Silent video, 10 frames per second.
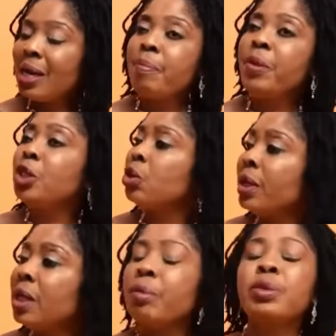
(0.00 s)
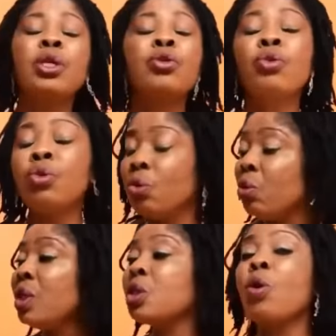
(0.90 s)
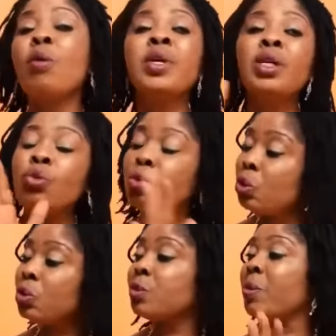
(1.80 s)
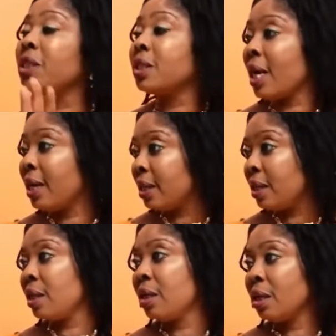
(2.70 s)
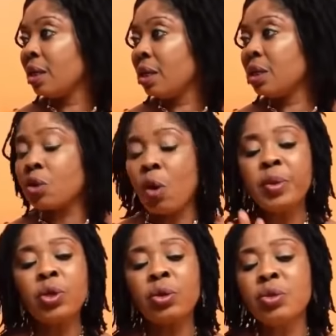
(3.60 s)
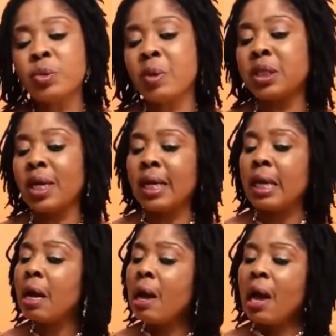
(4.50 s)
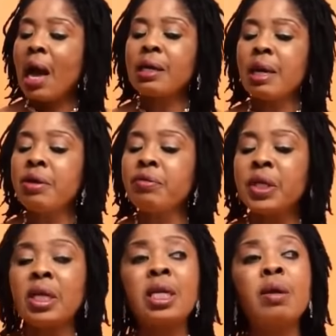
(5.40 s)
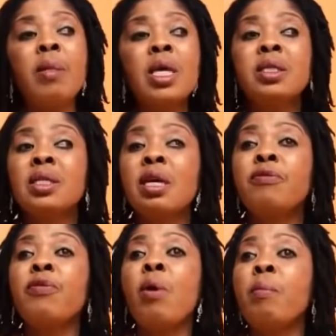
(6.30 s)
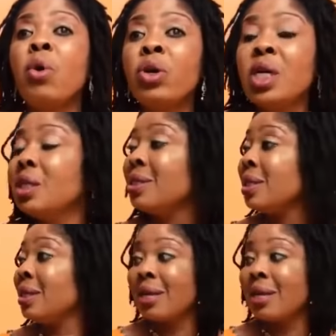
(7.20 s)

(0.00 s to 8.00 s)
Let me join them. Say, no, he's coming to you specially. He's coming to you specially. At the end of the day, the man stayed from morning till